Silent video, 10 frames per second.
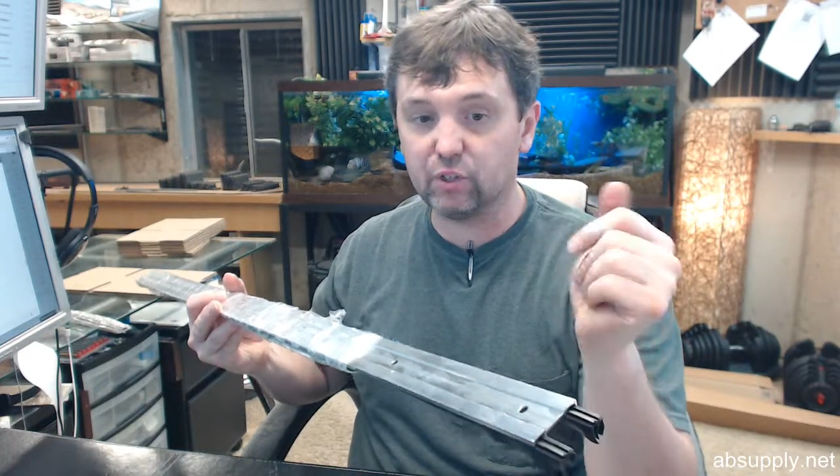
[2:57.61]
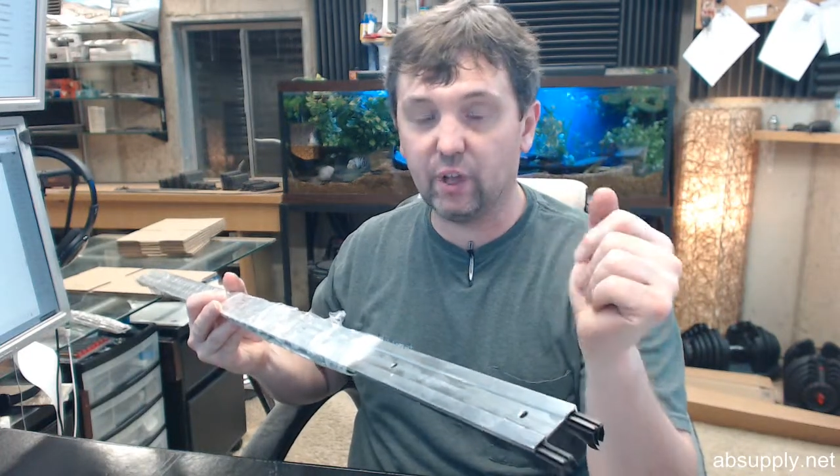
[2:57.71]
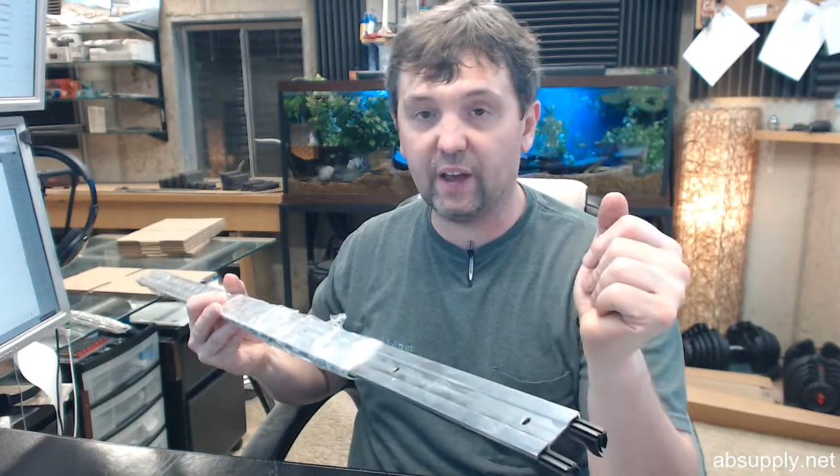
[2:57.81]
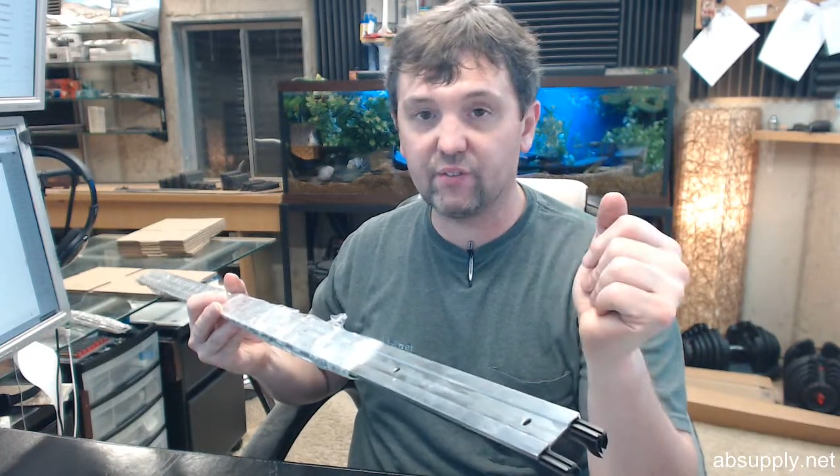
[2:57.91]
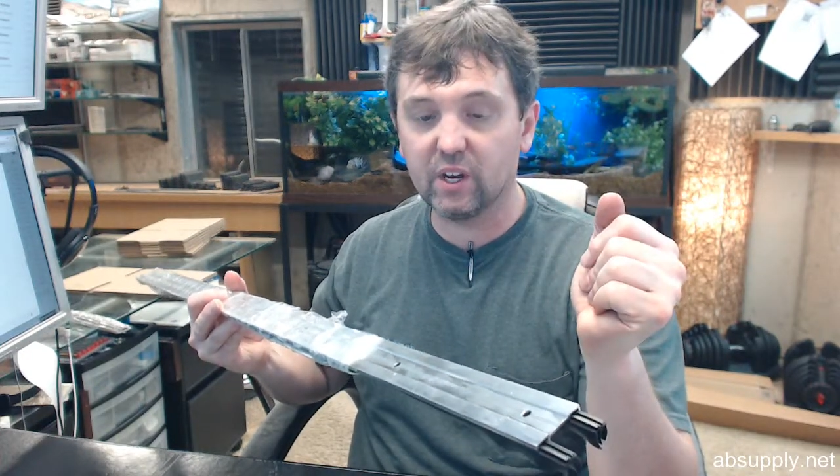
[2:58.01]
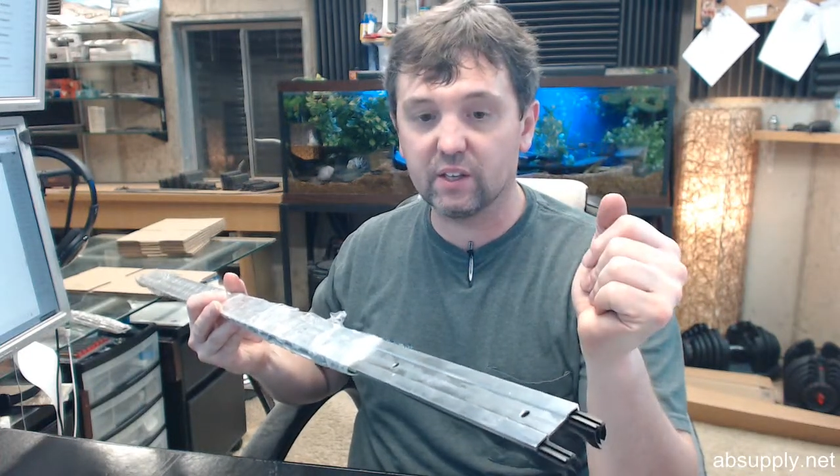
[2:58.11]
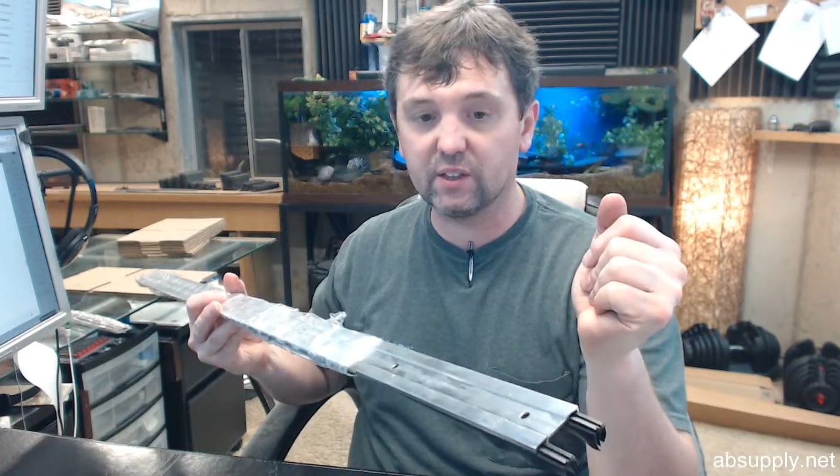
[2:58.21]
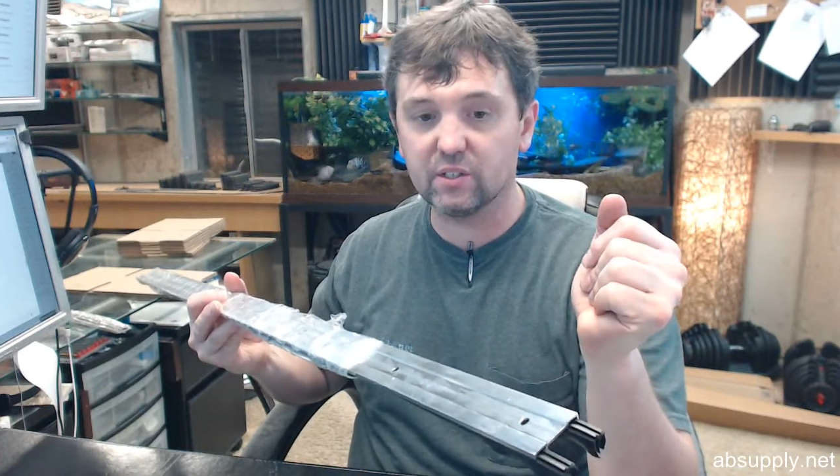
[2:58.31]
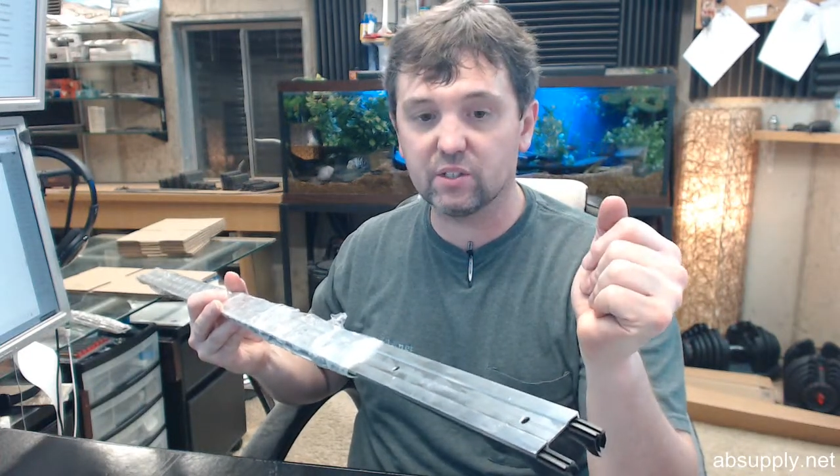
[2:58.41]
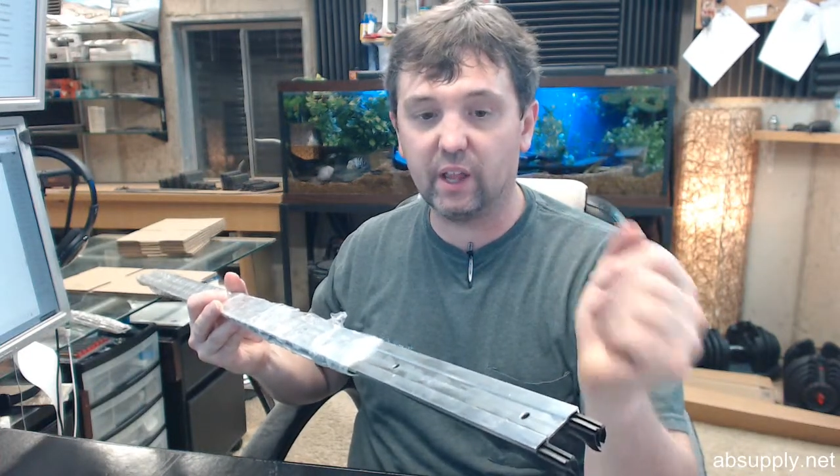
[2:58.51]
You'll have to cut
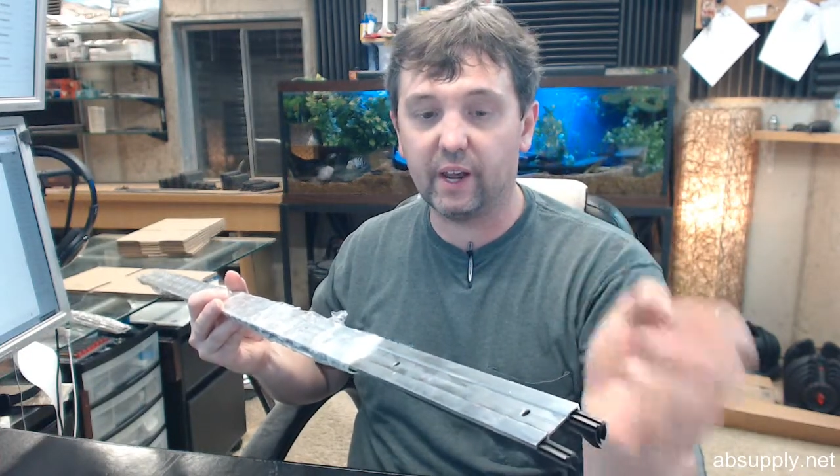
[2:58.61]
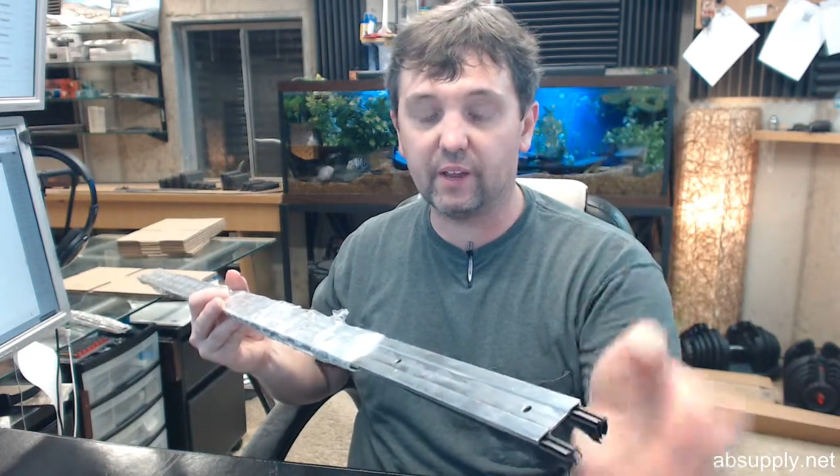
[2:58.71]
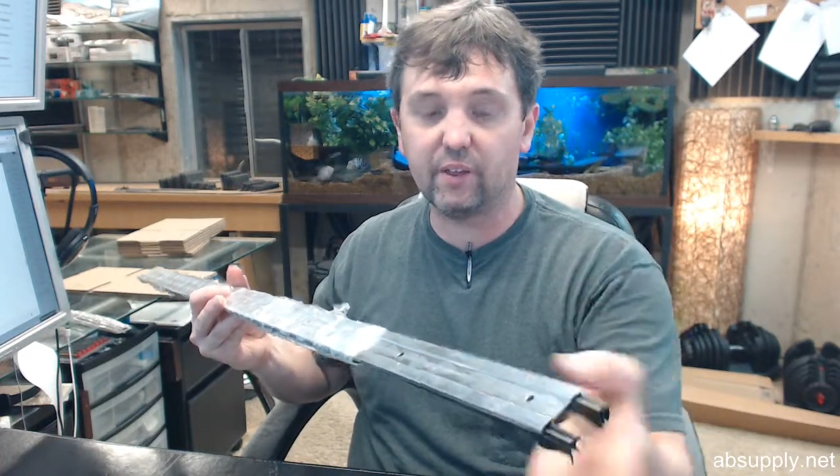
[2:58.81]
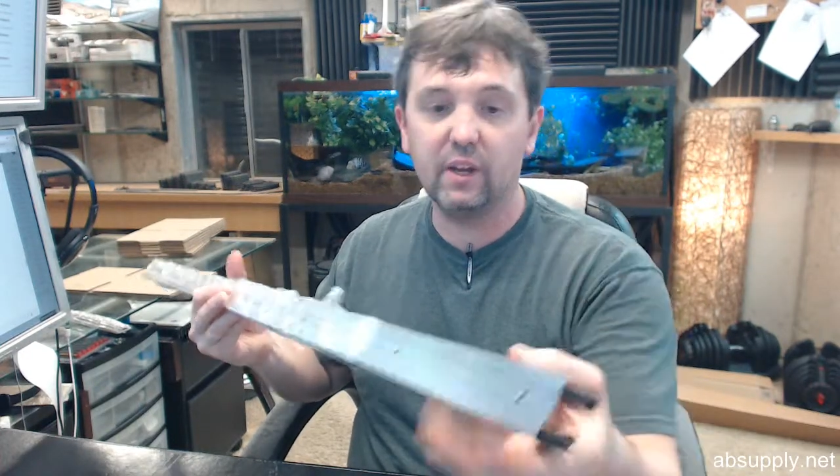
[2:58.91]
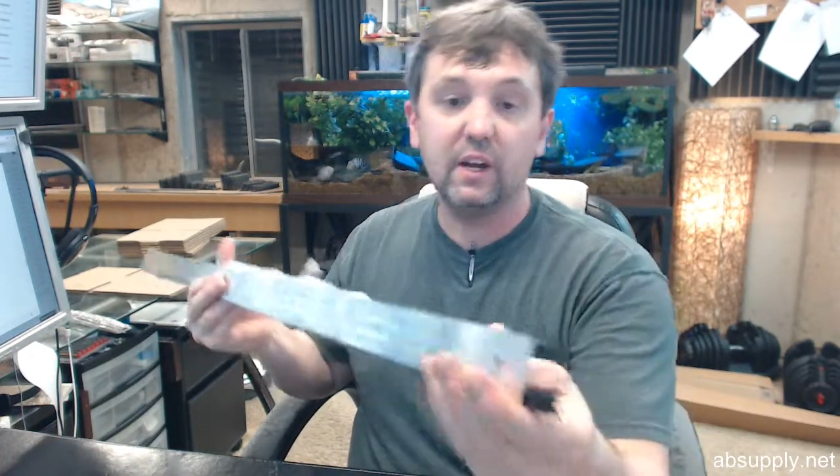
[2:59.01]
this to length.